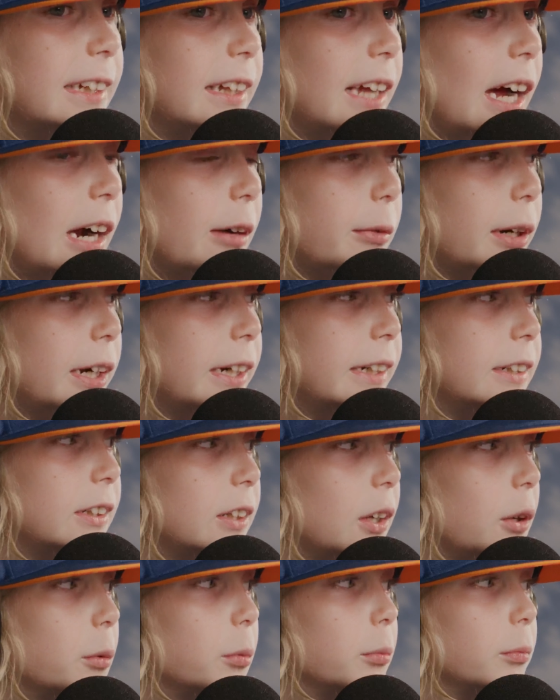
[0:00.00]
in that race.
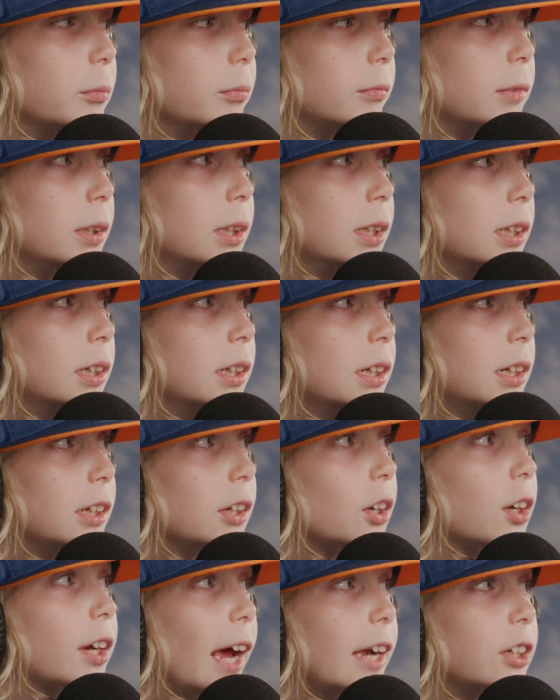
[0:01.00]
So
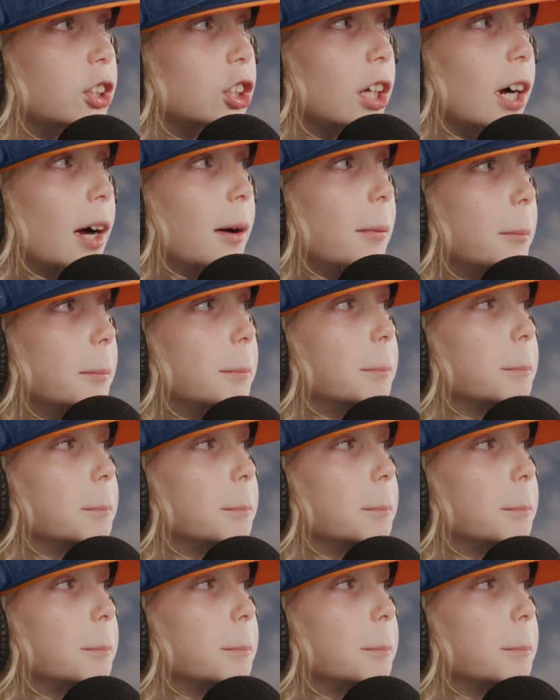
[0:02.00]
they're catching up.